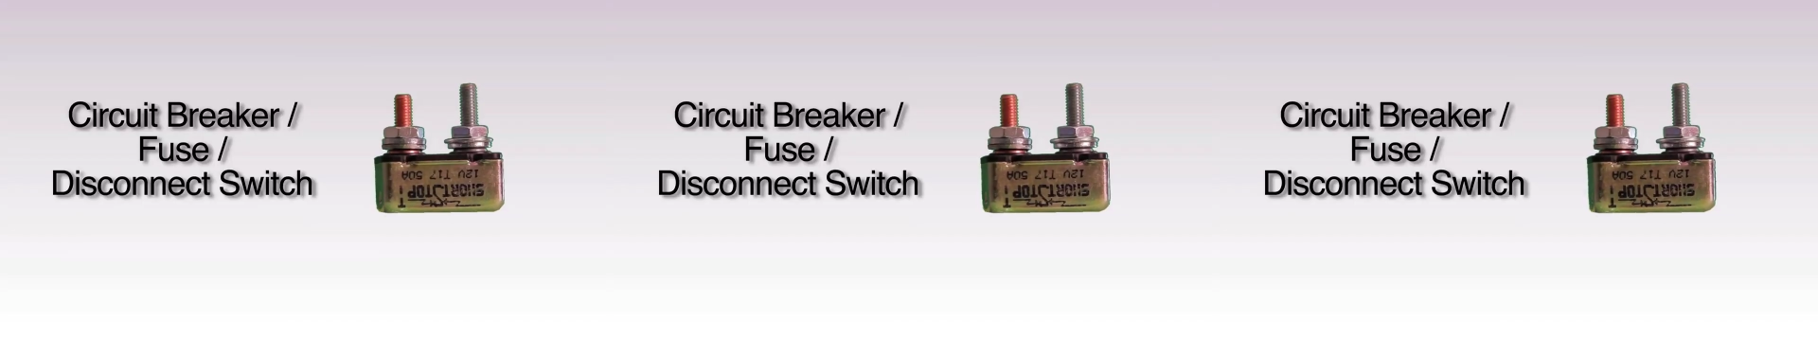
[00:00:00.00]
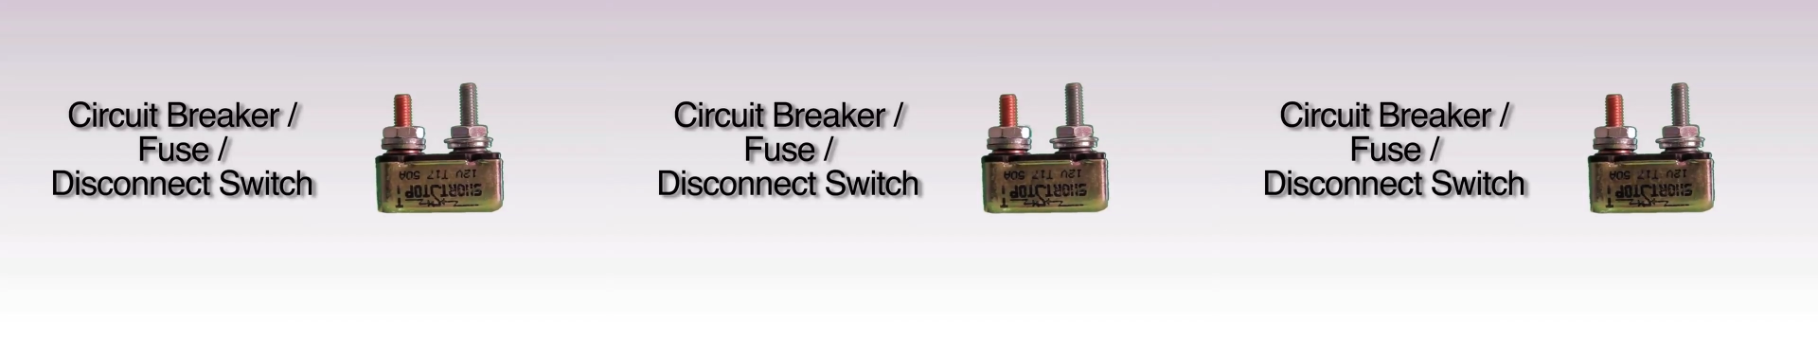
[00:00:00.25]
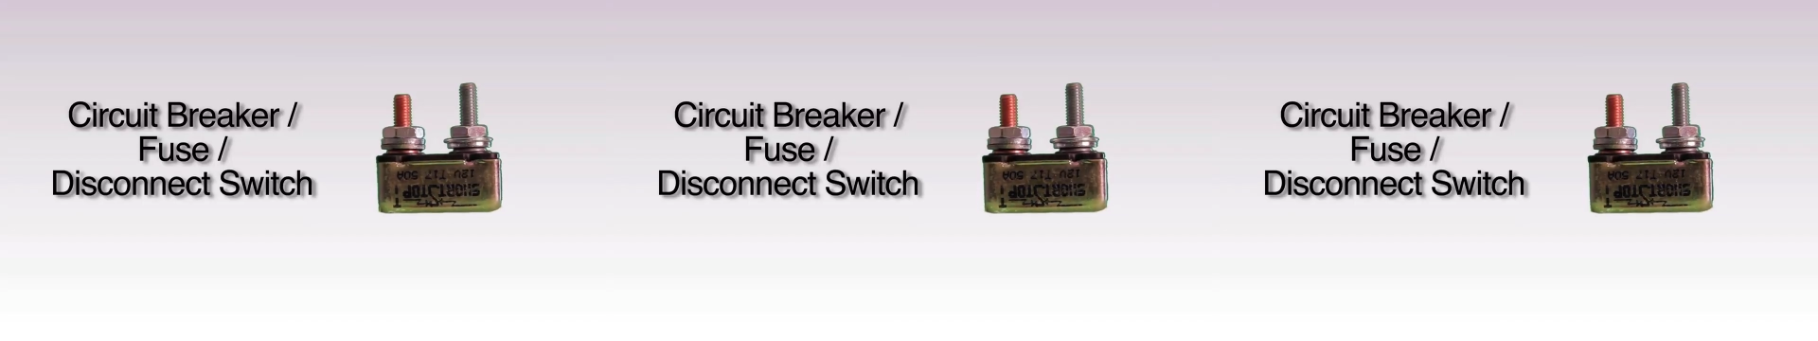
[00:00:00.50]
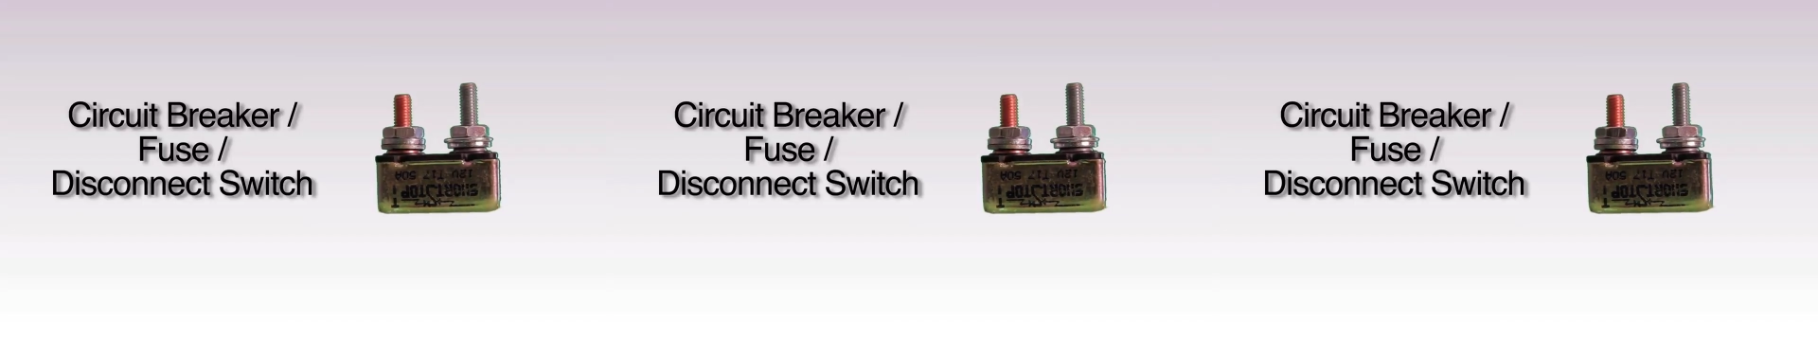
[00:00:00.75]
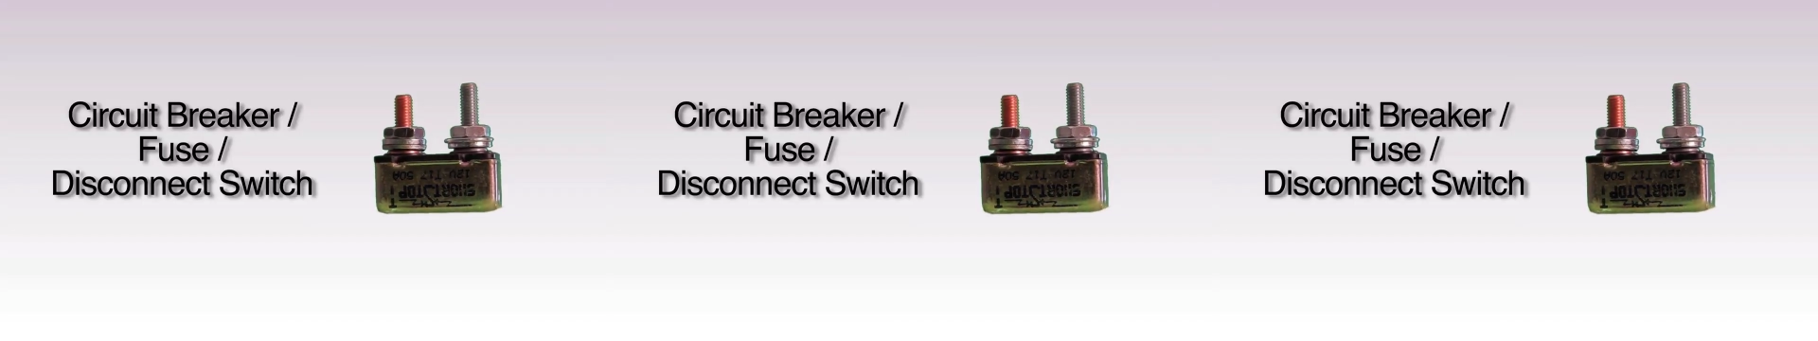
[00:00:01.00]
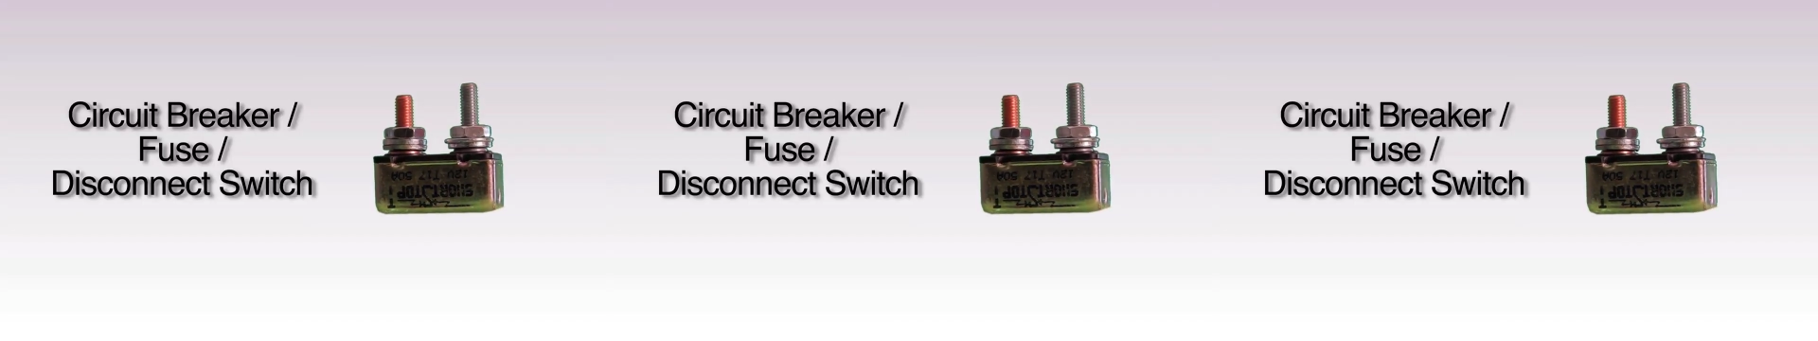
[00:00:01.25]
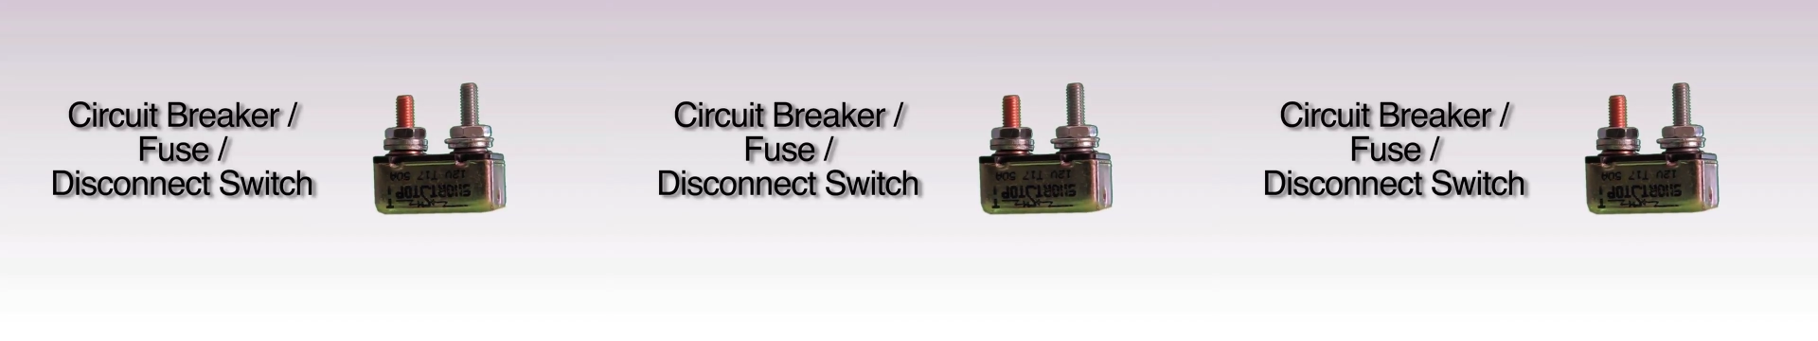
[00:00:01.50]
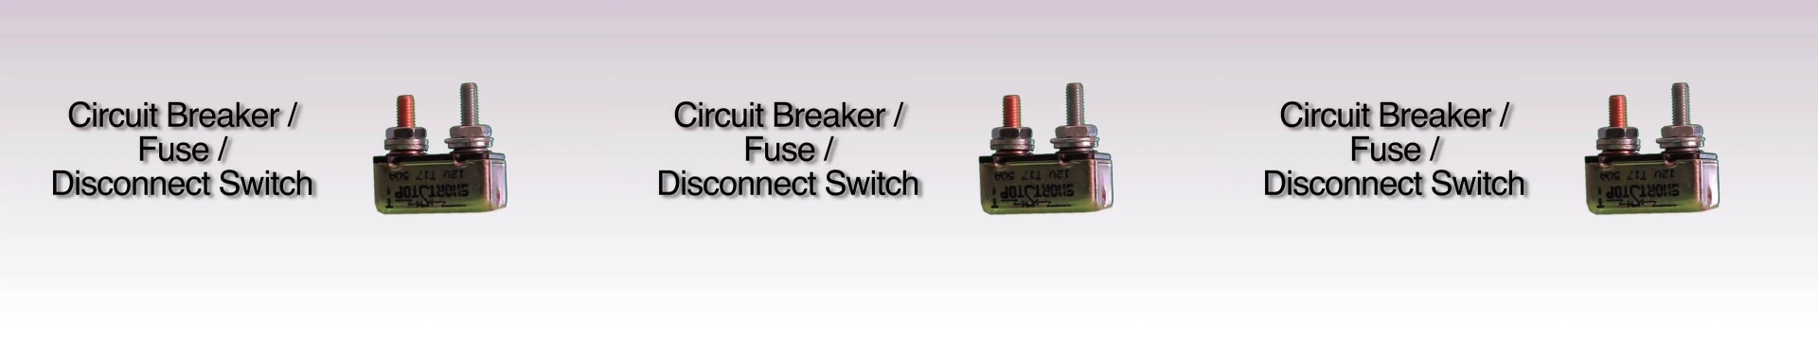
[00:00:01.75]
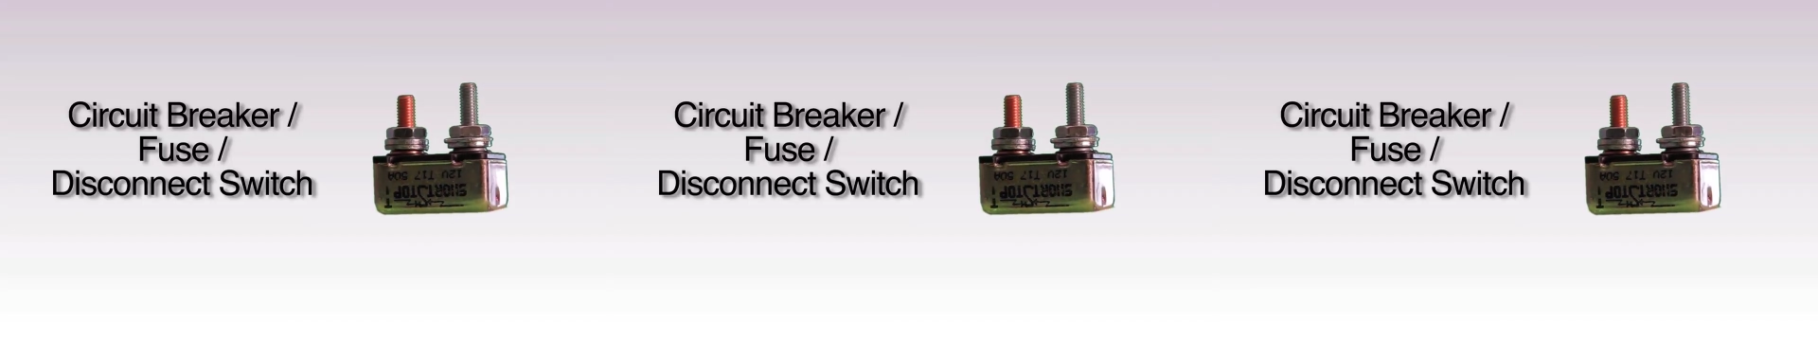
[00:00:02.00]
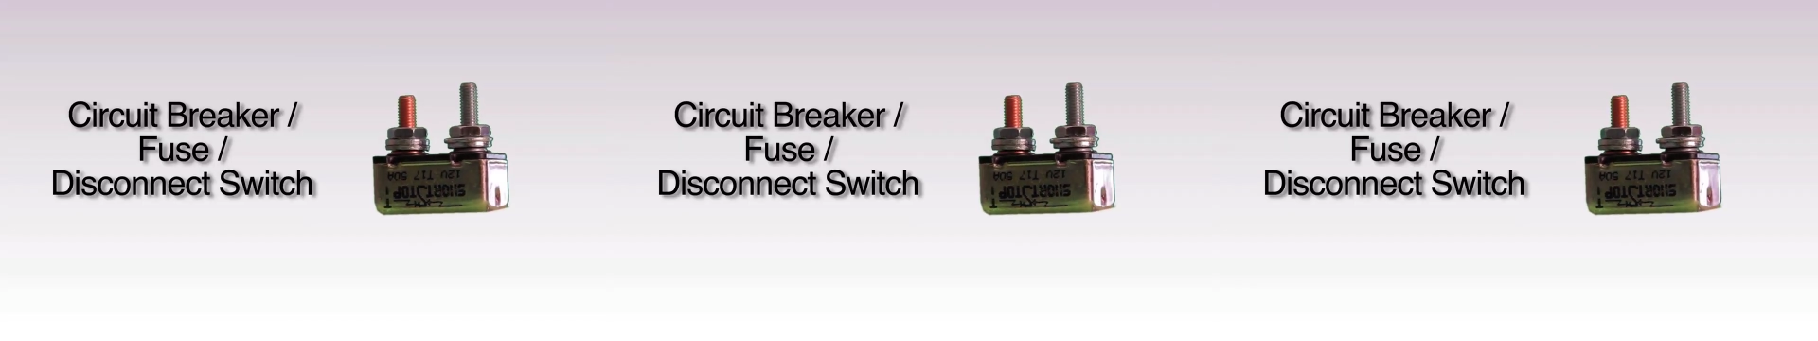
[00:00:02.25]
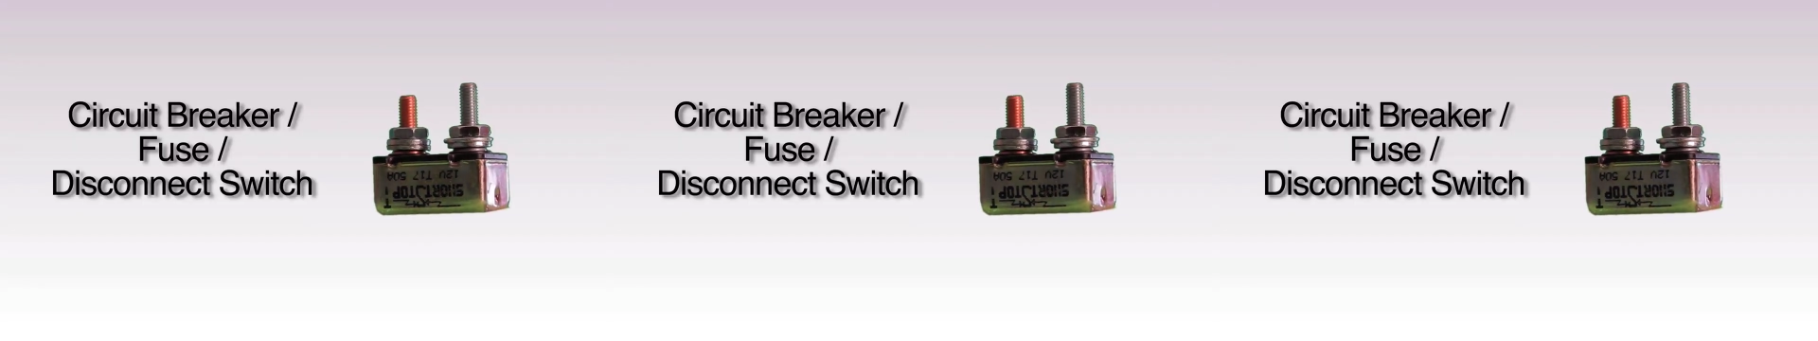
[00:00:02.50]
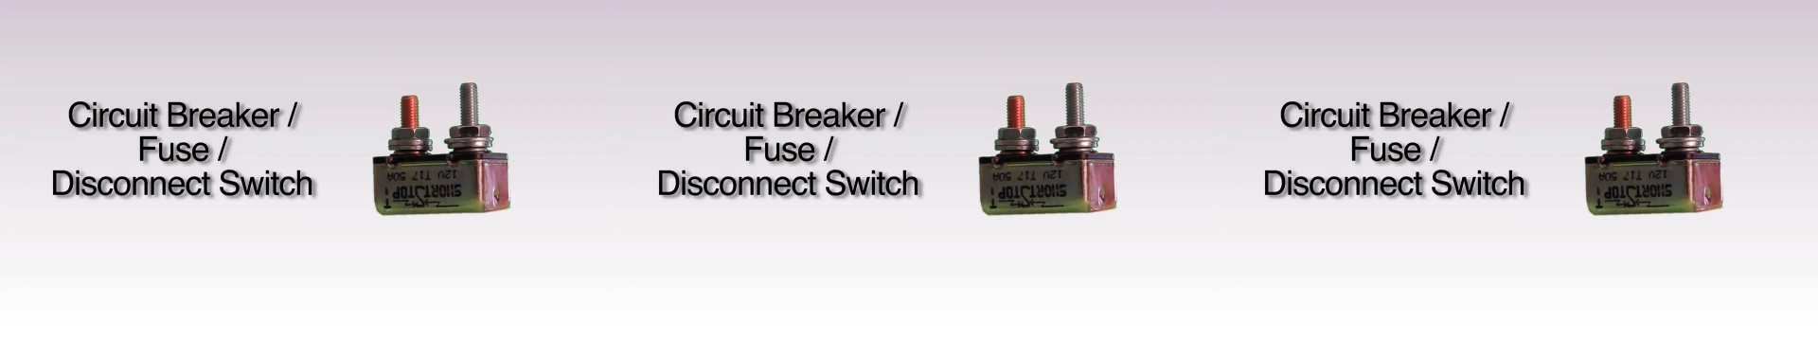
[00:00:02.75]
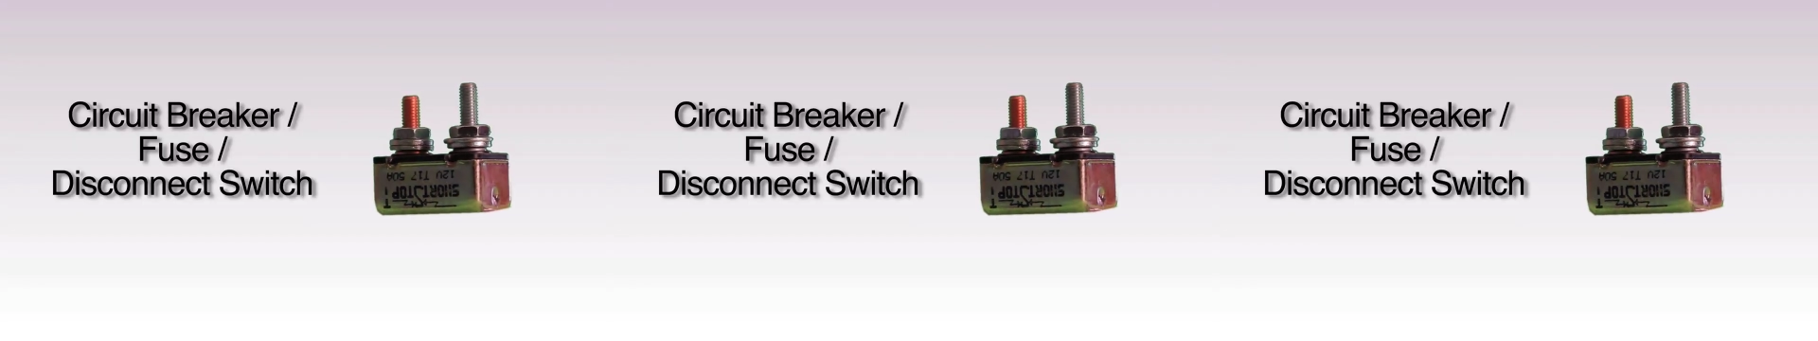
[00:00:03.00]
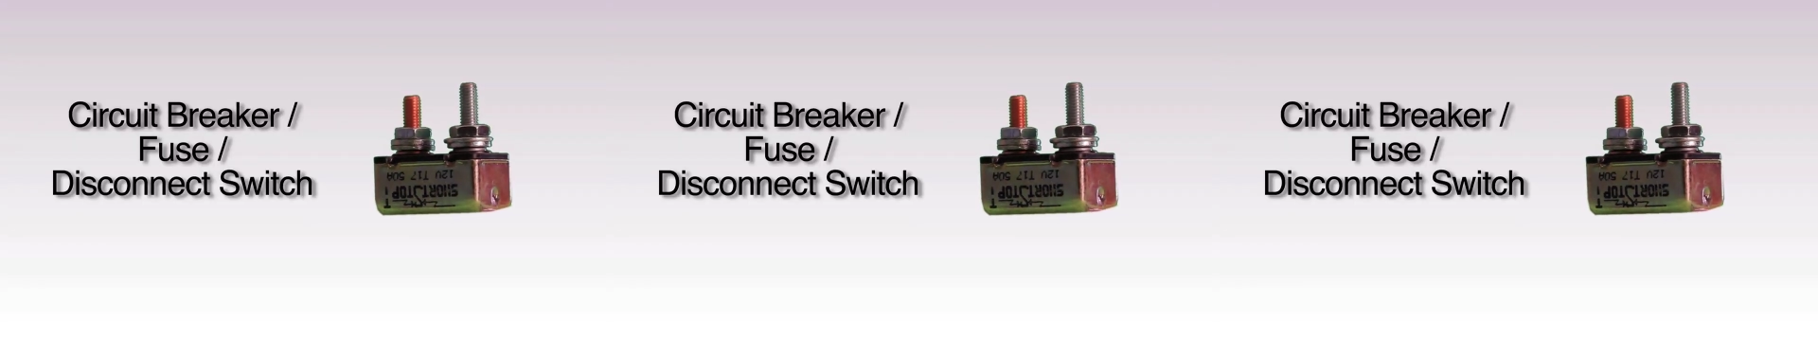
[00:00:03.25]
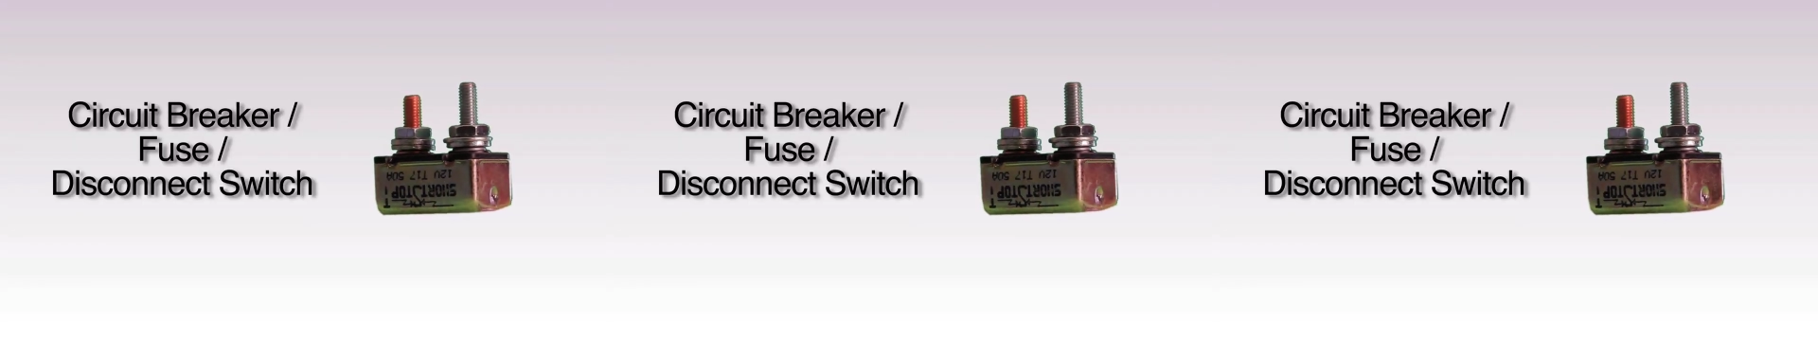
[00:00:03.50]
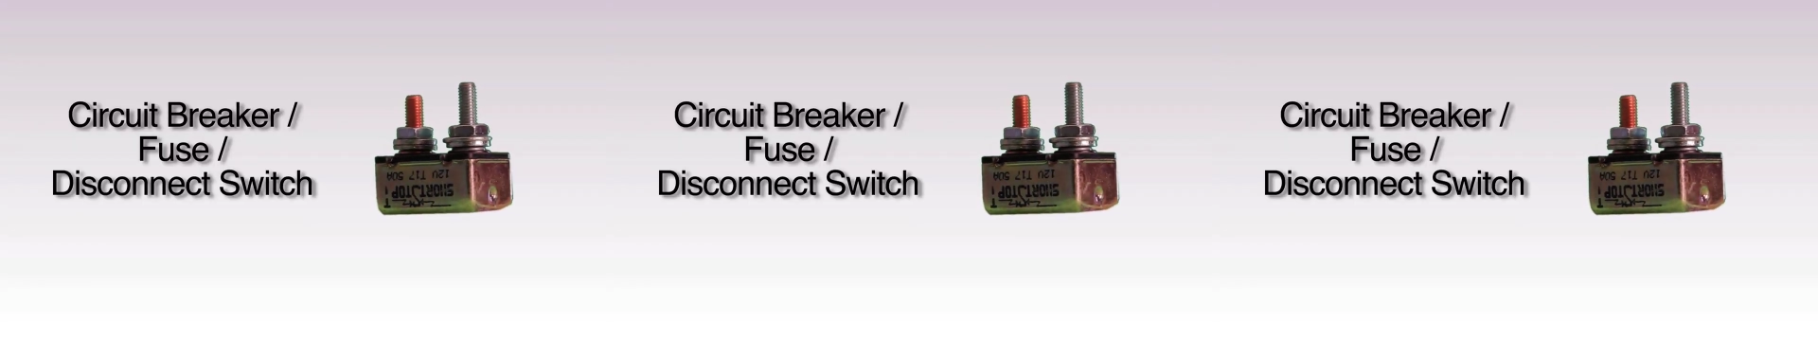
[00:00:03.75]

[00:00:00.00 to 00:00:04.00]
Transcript: No face is visible, so there are no lips to read.